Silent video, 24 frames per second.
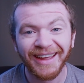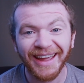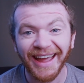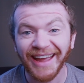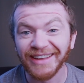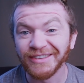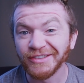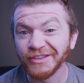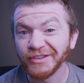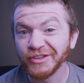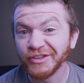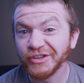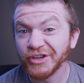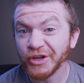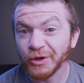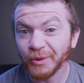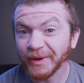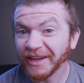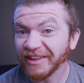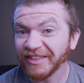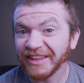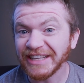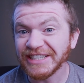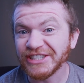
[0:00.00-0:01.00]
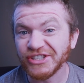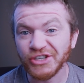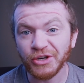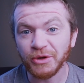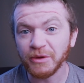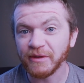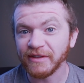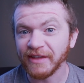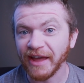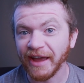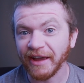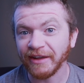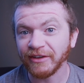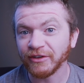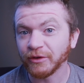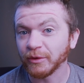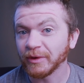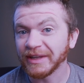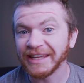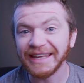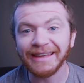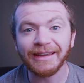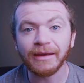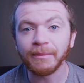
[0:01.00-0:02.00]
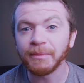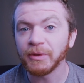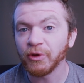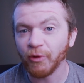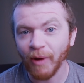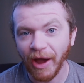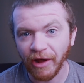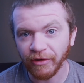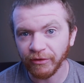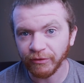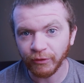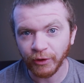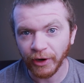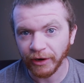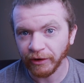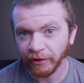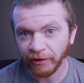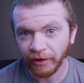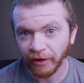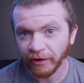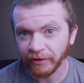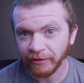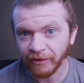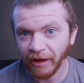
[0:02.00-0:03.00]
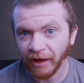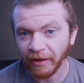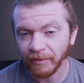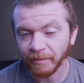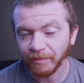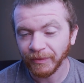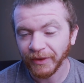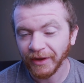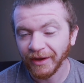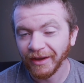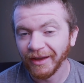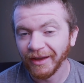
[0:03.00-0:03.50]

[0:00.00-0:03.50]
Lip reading: and doing these two things will keep you out of credit card debt.